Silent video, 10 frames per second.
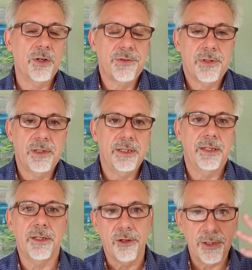personally
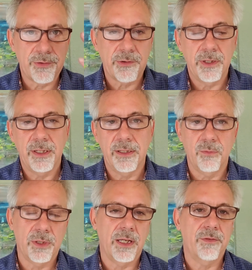and their history and
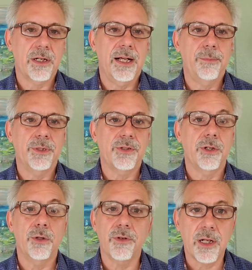what they've accomplished
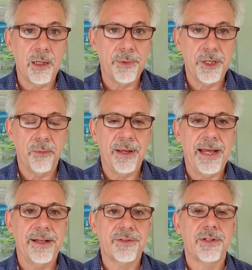and overcome in their
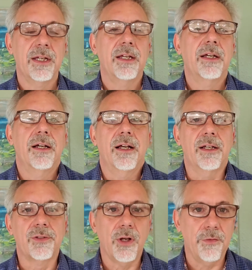past,
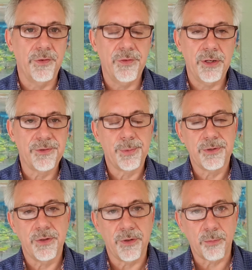uh, solve a very
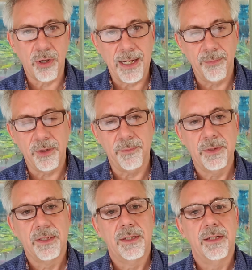specific problem
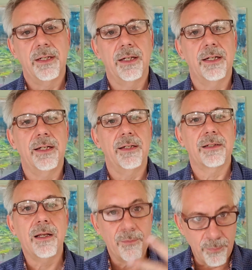uh,
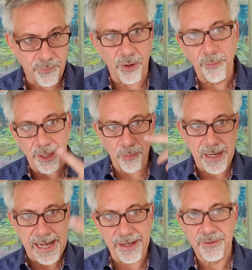from their
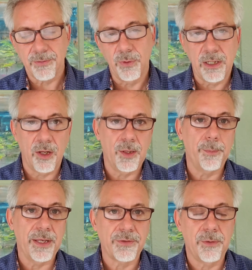past. We call it
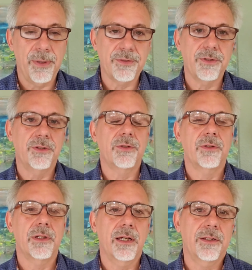mess to message
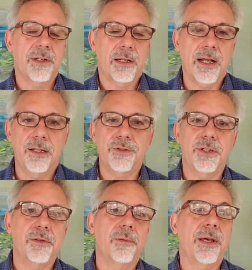uh,
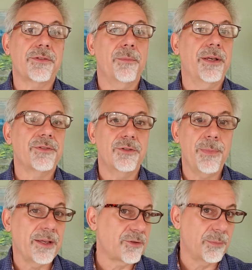technology, the mess to message
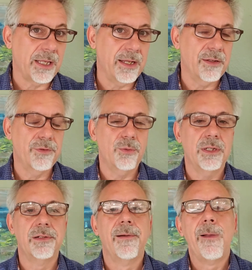master plan, if you will.